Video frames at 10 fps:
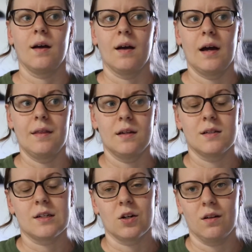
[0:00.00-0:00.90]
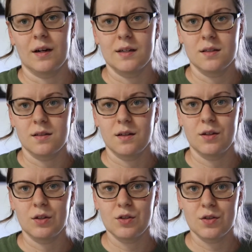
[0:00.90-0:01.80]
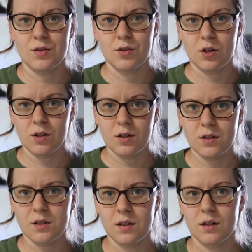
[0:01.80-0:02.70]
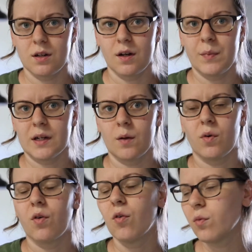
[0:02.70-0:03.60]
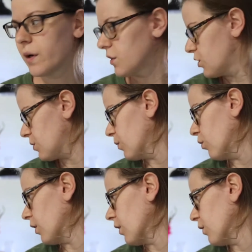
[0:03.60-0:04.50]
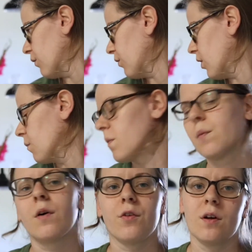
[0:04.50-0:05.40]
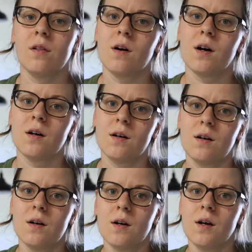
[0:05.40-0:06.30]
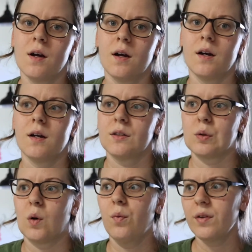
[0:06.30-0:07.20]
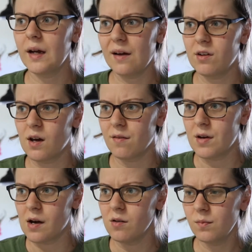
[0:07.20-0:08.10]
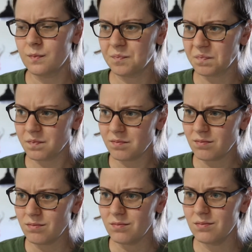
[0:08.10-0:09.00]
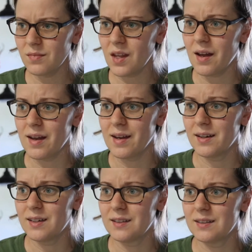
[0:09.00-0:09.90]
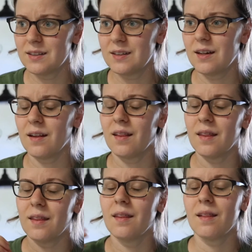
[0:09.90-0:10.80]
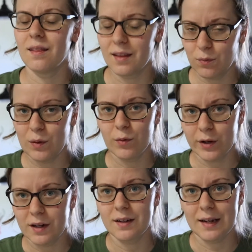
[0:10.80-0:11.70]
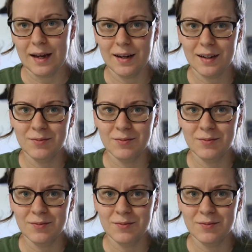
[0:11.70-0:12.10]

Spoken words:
And then to sterilize jars, I picked up a whole bunch more from my mother-in-law. So hopefully I have enough now. And then we will get to canning.